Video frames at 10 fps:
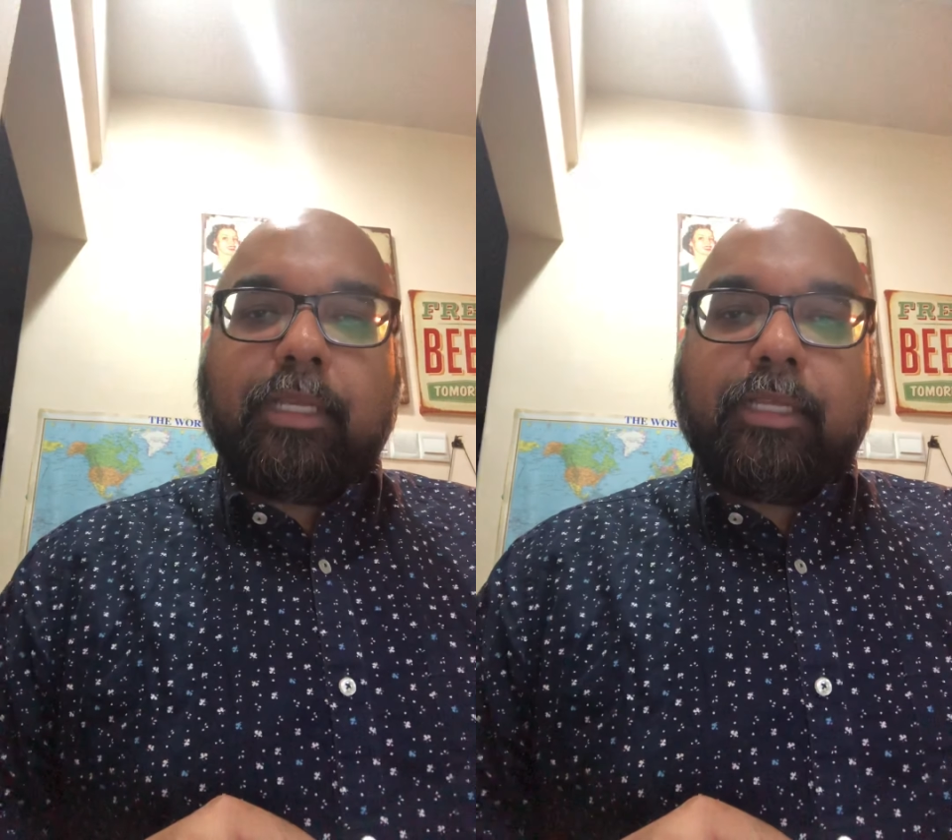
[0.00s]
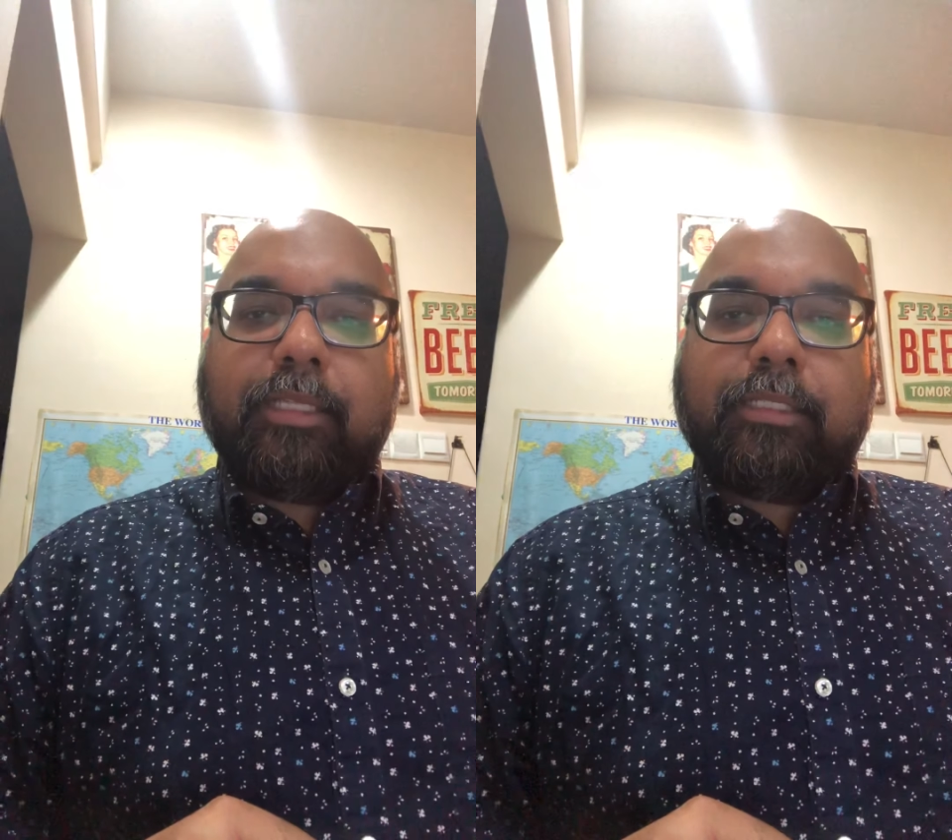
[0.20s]

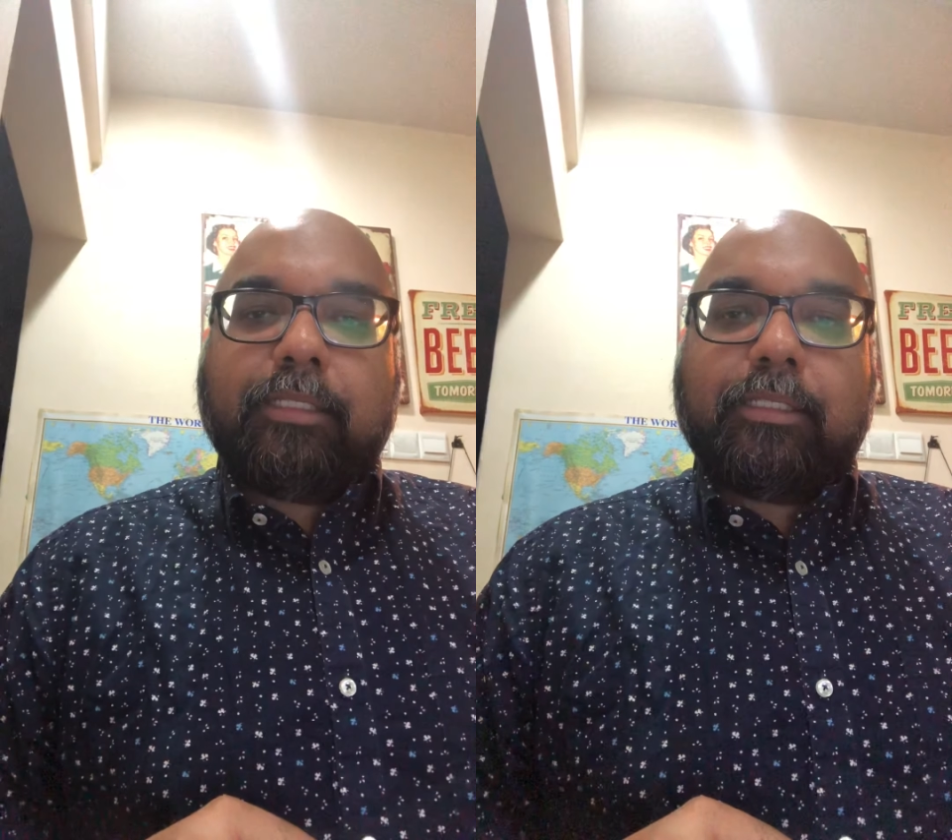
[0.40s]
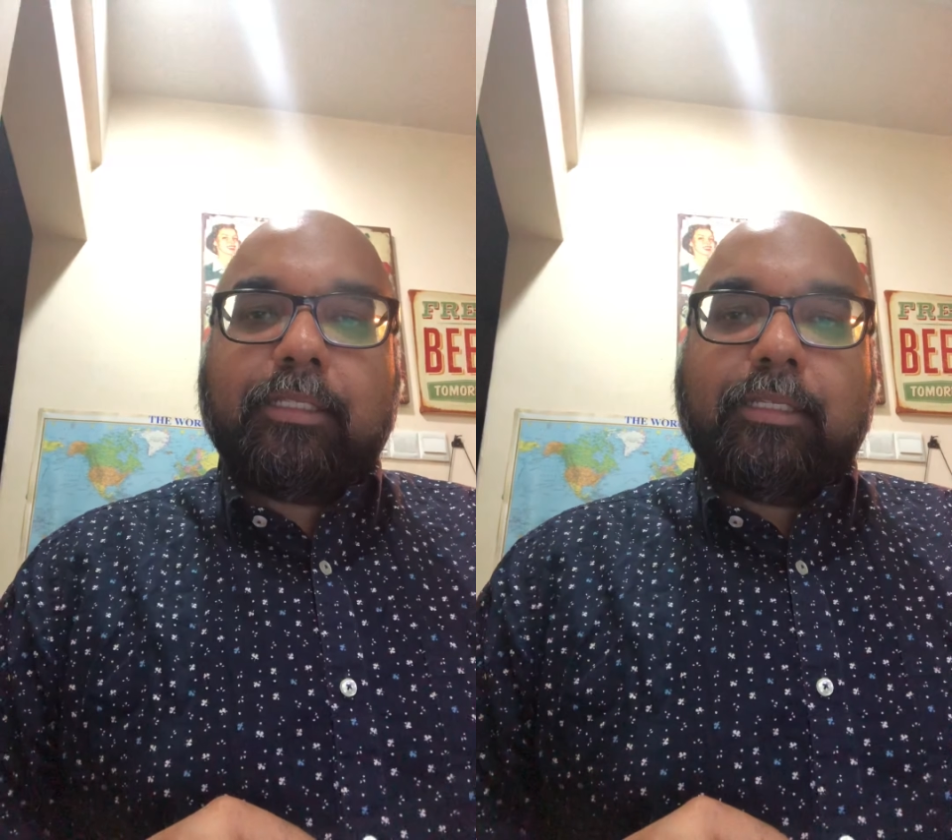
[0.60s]

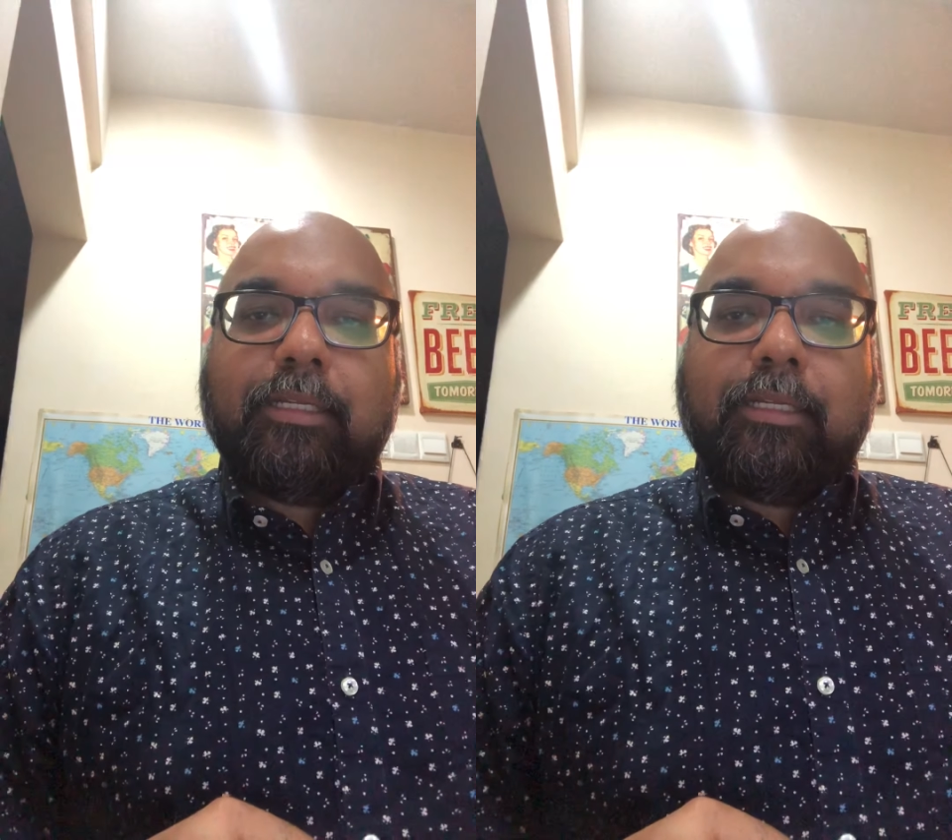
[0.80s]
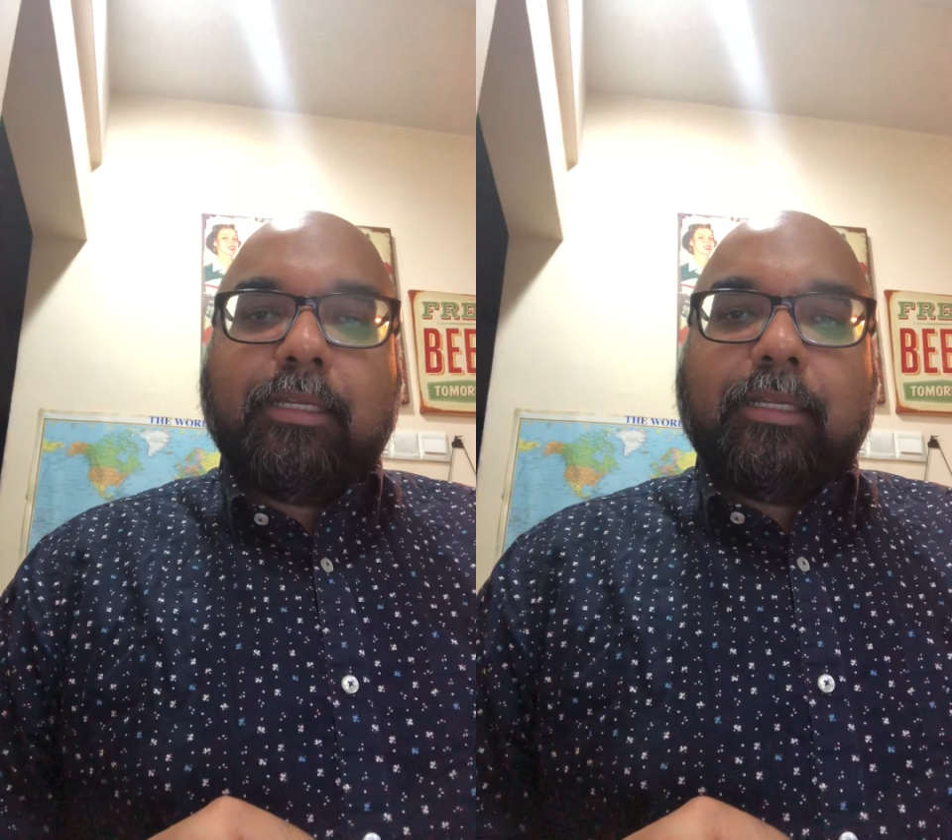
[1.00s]
is
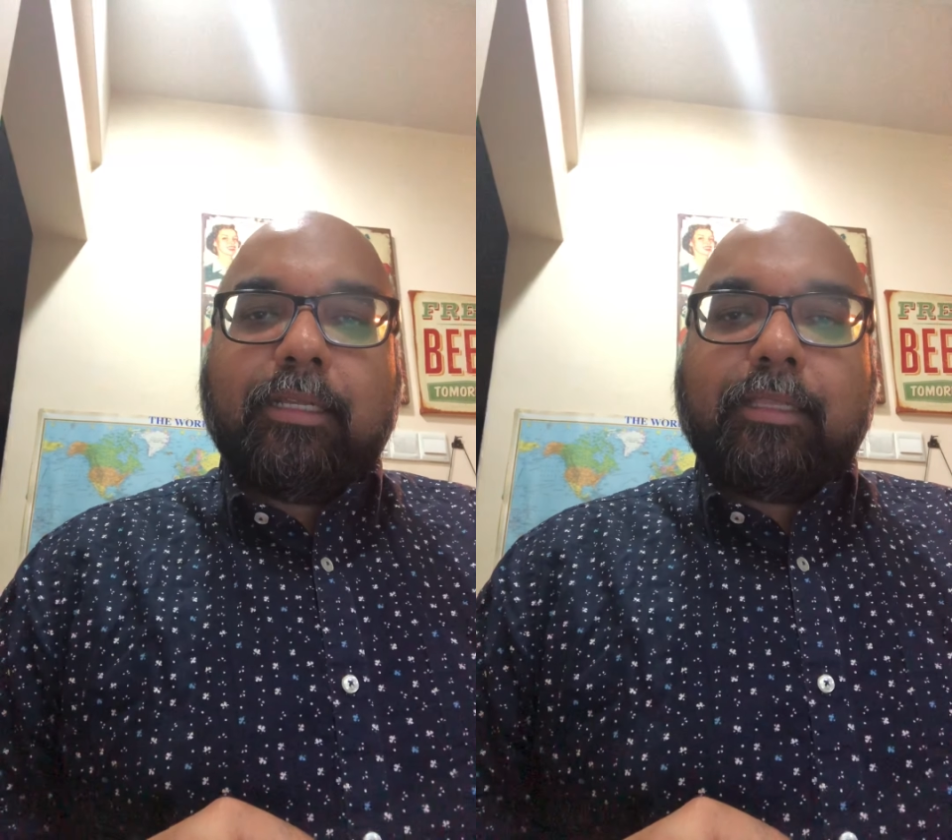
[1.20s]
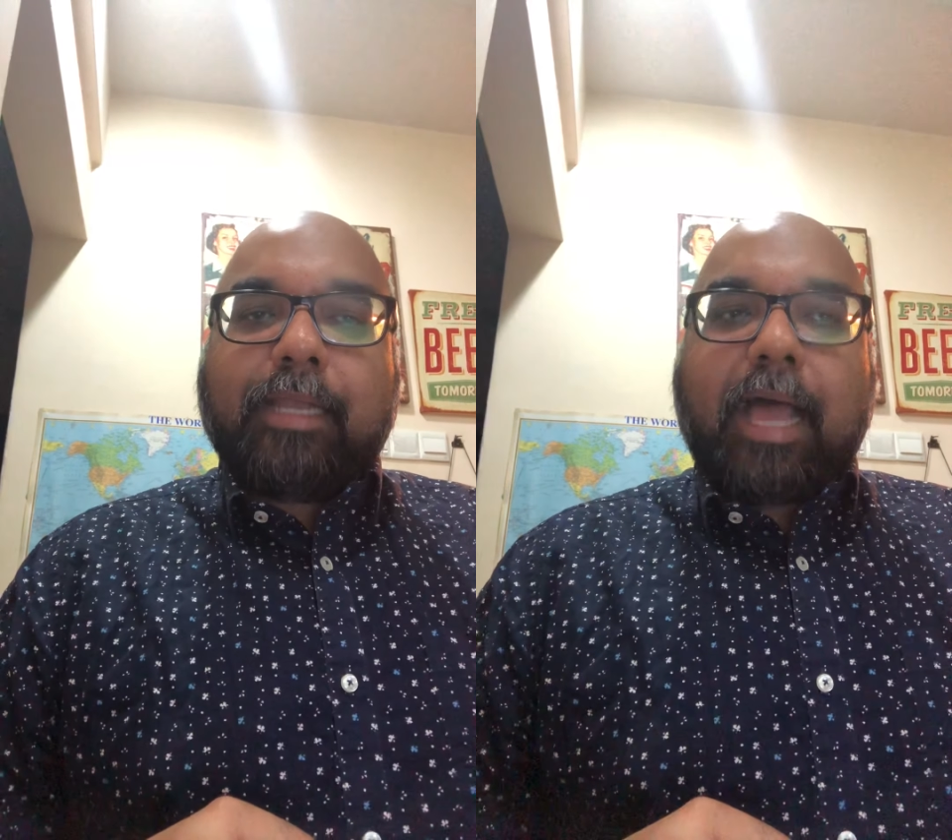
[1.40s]

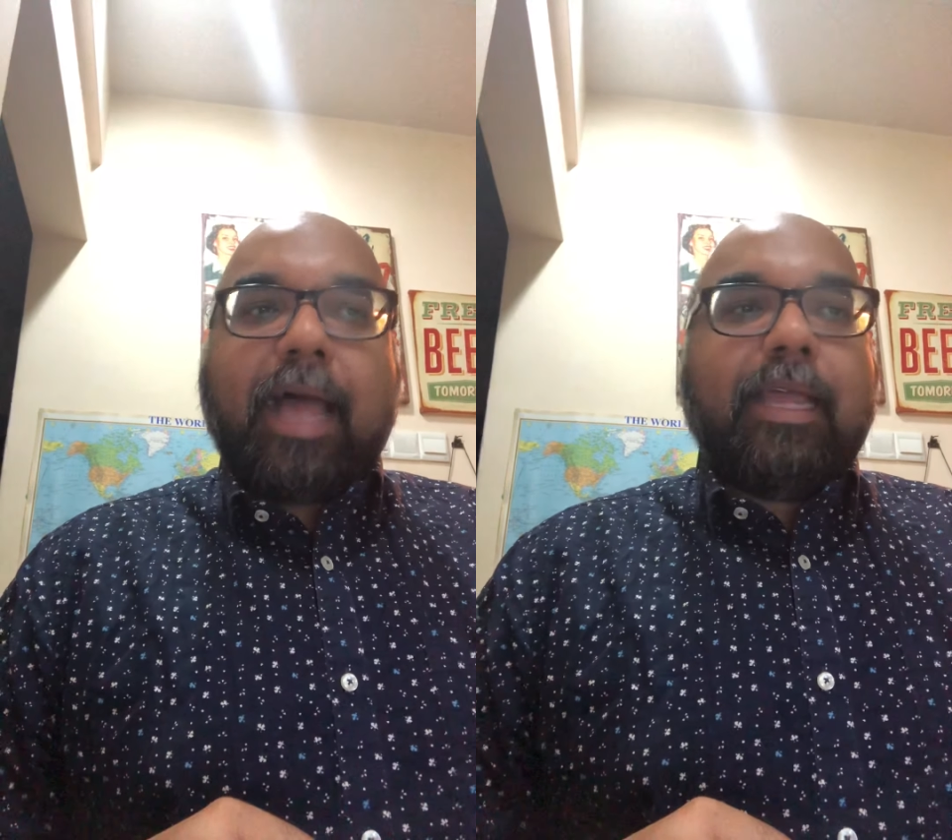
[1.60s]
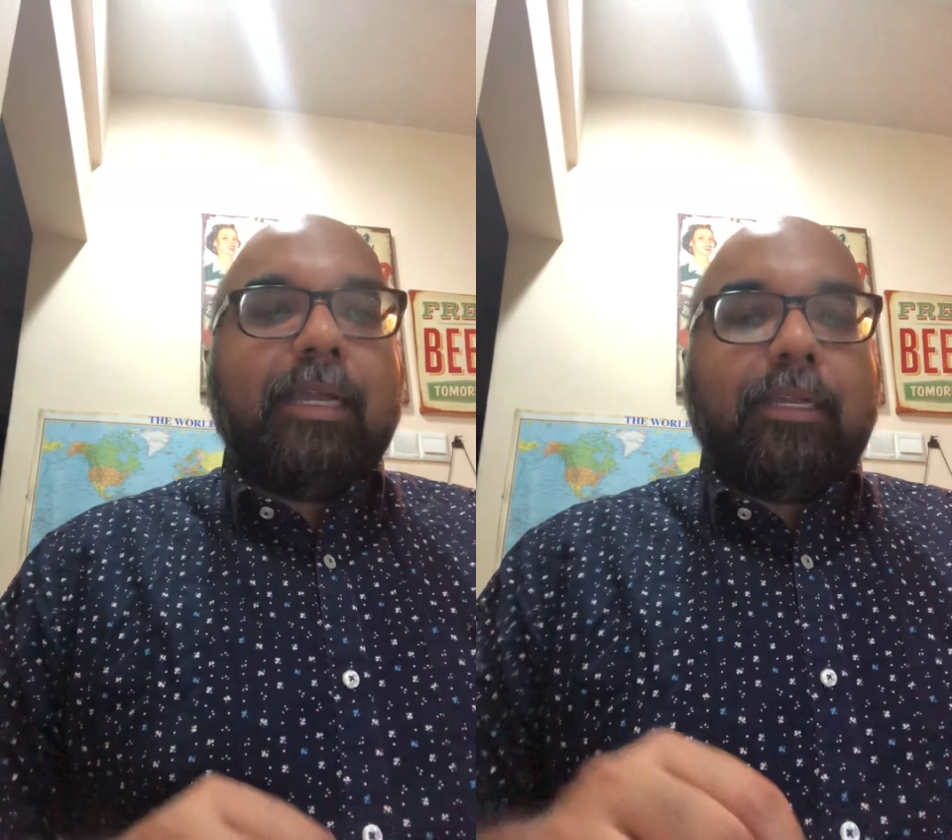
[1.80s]
that
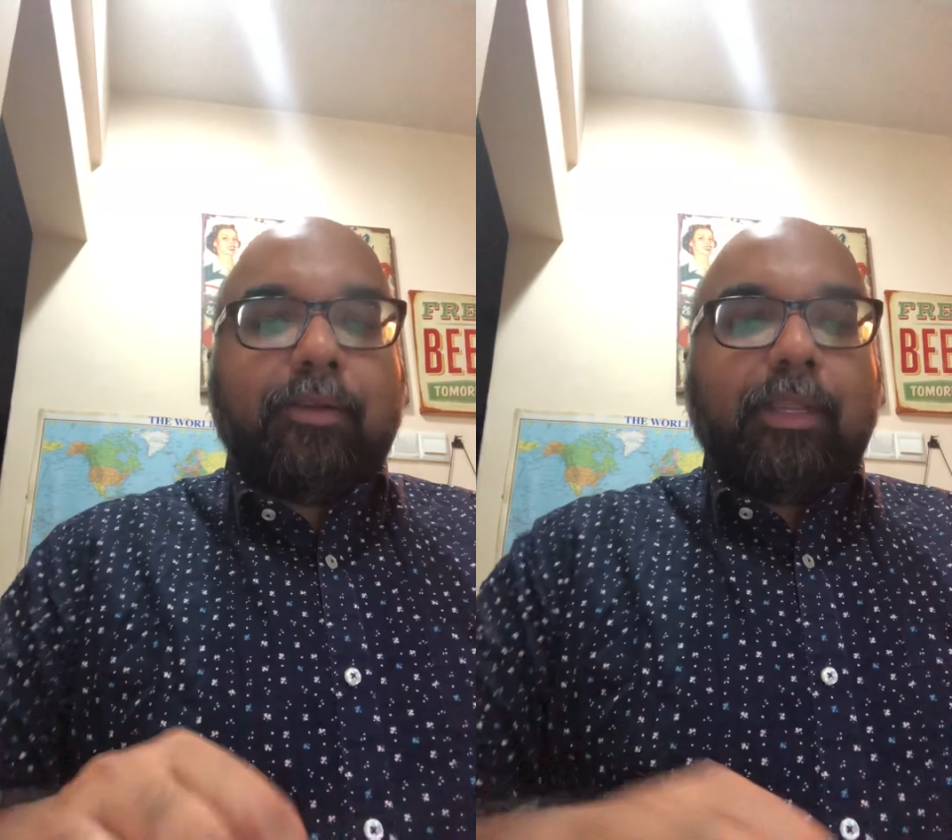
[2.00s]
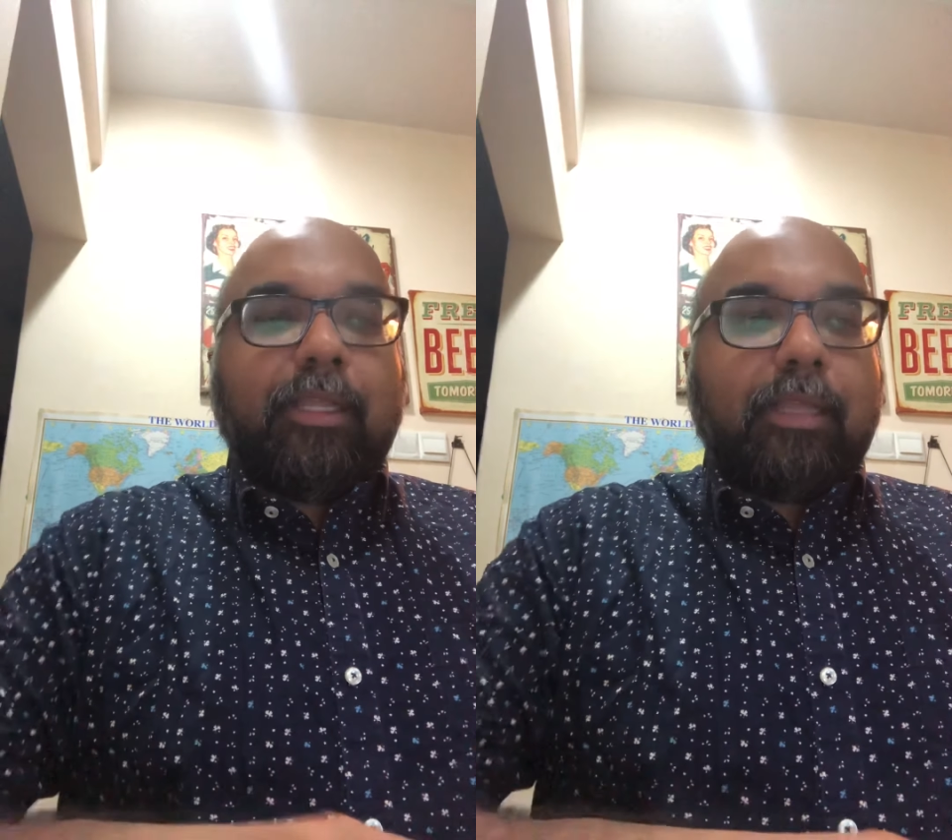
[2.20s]
I
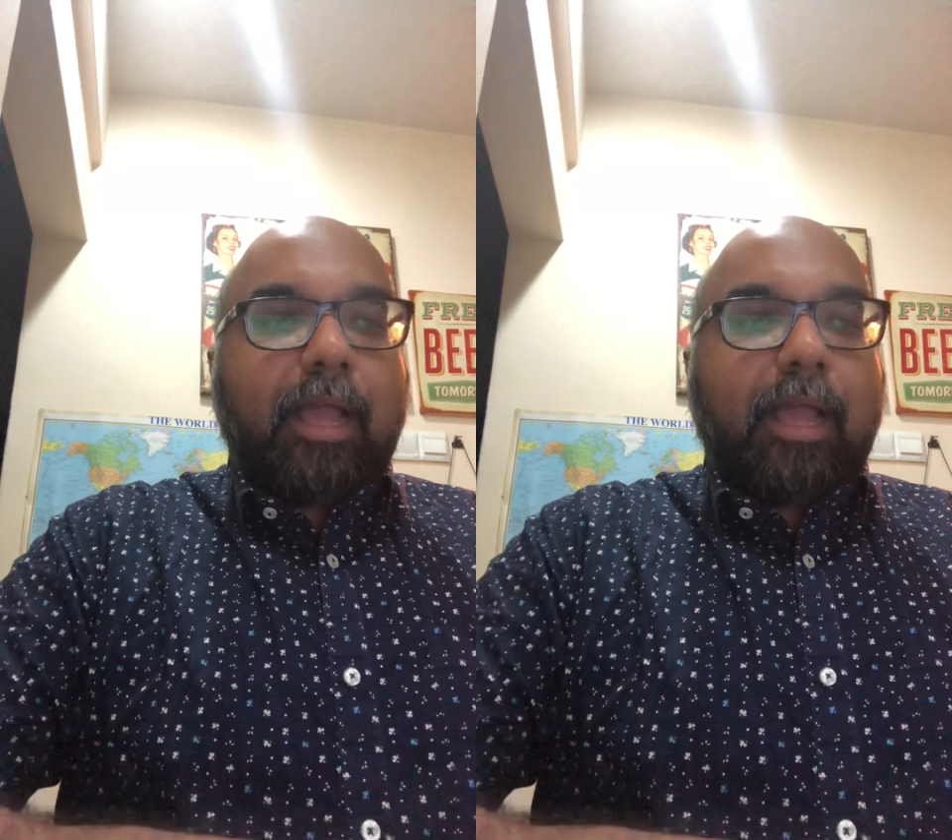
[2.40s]
agree